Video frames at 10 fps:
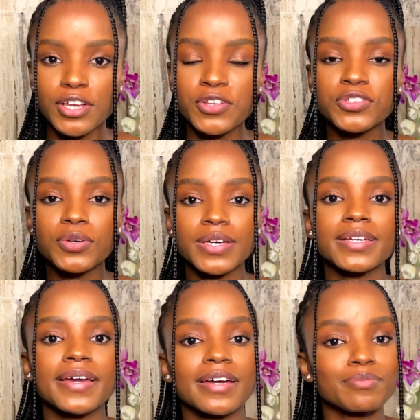So it
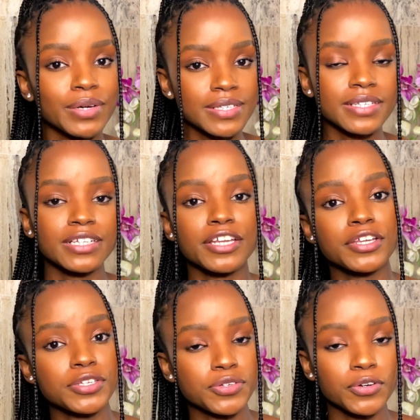can basically
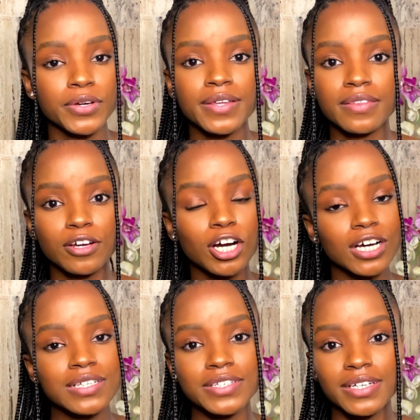destroy the
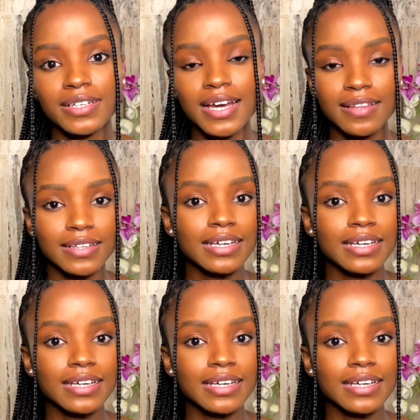collagen and the